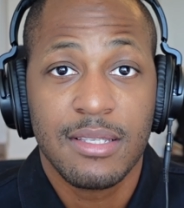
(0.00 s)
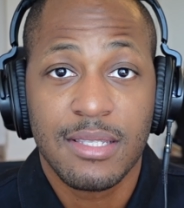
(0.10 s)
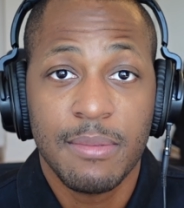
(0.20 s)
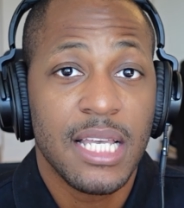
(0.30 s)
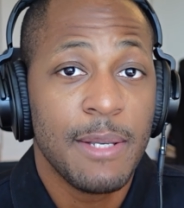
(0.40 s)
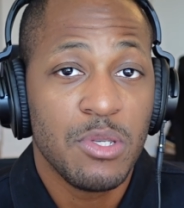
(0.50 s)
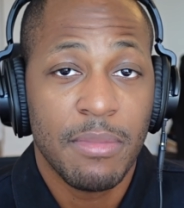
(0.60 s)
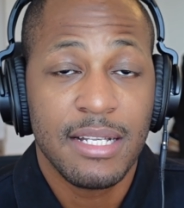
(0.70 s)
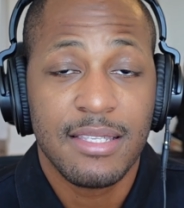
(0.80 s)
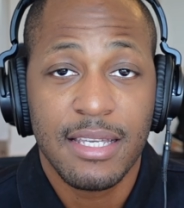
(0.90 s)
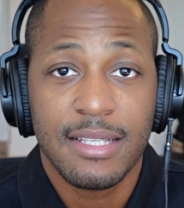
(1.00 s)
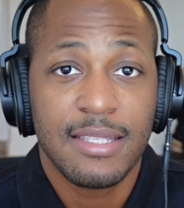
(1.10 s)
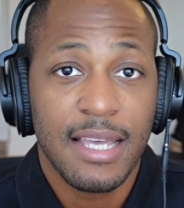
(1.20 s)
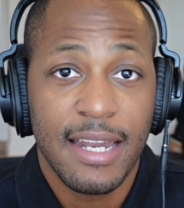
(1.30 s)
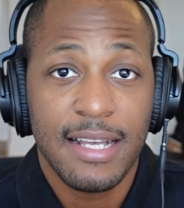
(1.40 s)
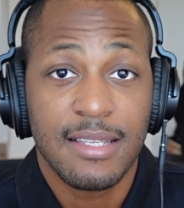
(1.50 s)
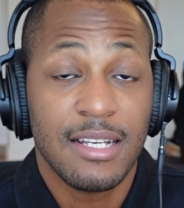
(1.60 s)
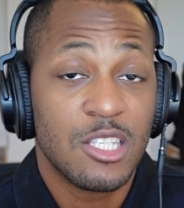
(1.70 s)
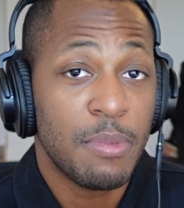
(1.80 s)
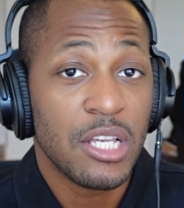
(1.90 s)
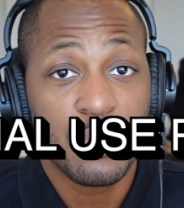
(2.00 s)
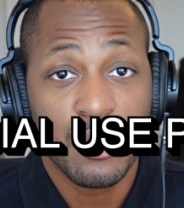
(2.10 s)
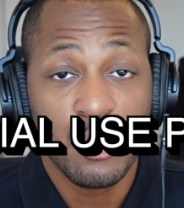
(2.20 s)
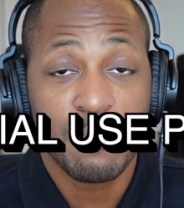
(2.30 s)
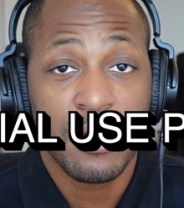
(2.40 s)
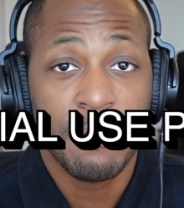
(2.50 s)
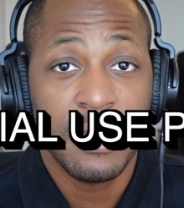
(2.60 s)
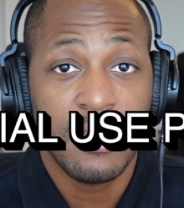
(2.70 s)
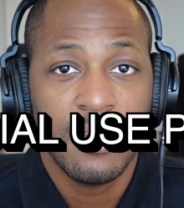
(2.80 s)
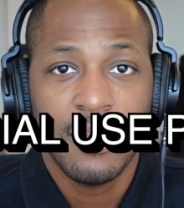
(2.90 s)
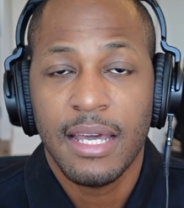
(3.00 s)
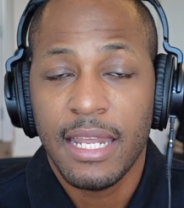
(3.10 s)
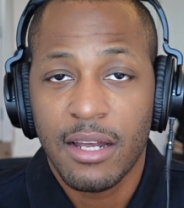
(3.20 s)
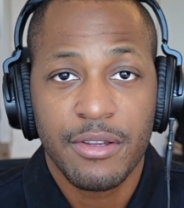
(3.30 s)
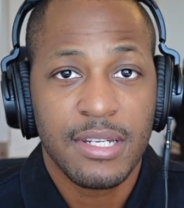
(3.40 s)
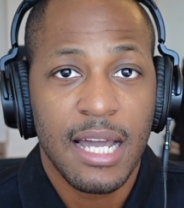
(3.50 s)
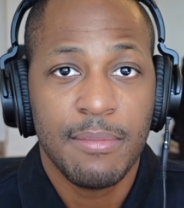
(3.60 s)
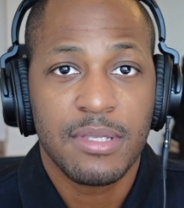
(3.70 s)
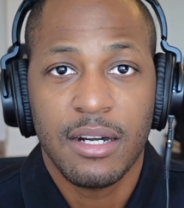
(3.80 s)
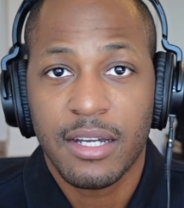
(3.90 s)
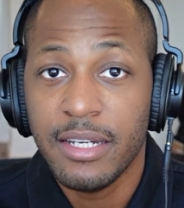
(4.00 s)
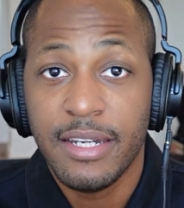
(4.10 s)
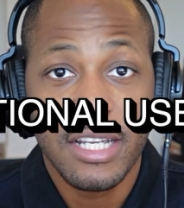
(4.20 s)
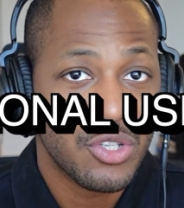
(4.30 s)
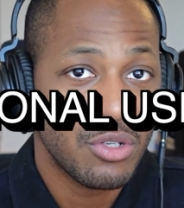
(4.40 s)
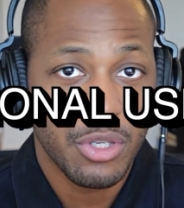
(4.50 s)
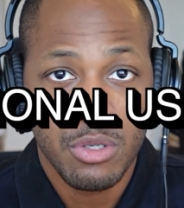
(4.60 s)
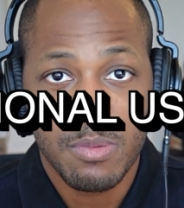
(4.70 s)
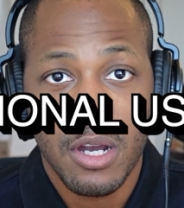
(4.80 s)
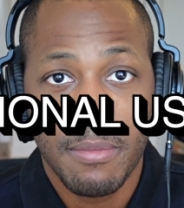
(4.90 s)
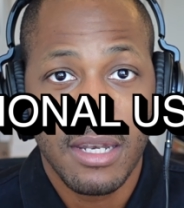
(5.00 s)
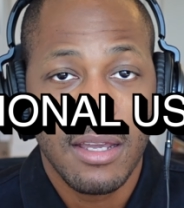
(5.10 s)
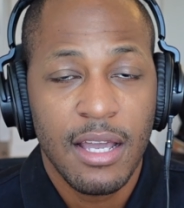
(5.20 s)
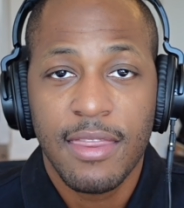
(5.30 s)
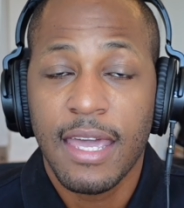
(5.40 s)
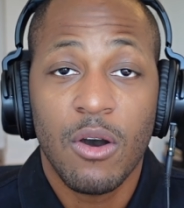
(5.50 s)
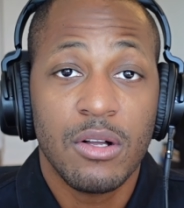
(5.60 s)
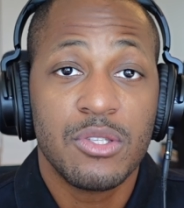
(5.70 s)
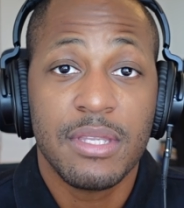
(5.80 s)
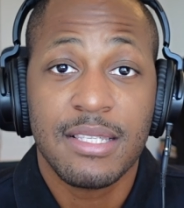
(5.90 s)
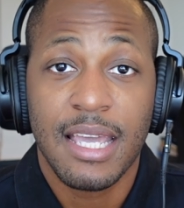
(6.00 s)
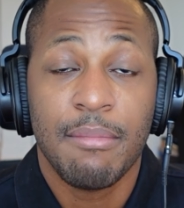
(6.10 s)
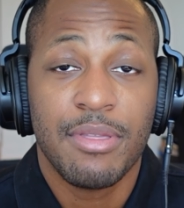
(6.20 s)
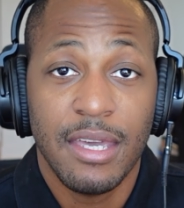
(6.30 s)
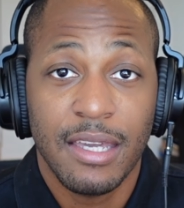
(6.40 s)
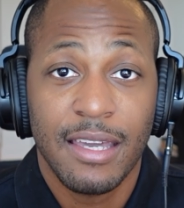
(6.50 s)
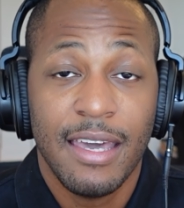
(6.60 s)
Sometimes you might see it said as a special use permit, and other times a conditional use permit. They all do the same thing.